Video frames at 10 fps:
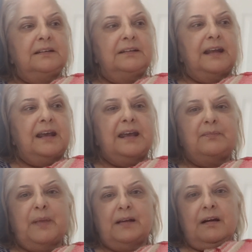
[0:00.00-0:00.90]
and I
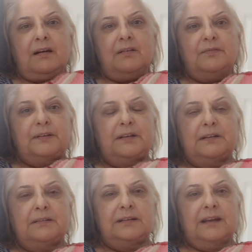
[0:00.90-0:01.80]
had my coffee,
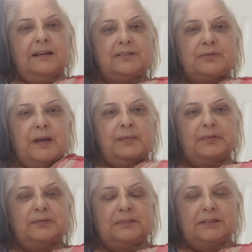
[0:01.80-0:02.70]
and then I
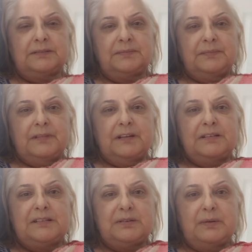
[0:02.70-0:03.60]
scrambled uh,
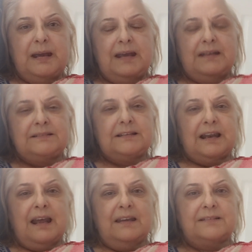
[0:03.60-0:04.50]
two eggs,
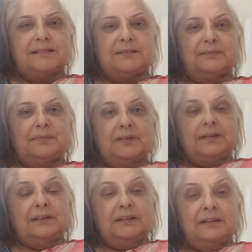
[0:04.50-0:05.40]
and I had some
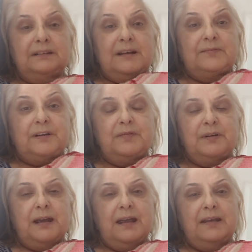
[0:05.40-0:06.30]

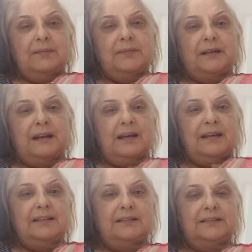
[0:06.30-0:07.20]
leftover ham that I
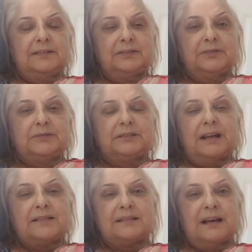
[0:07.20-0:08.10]
had cooked
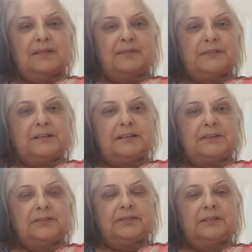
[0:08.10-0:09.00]
last night for
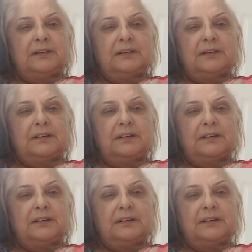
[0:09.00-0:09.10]
dinner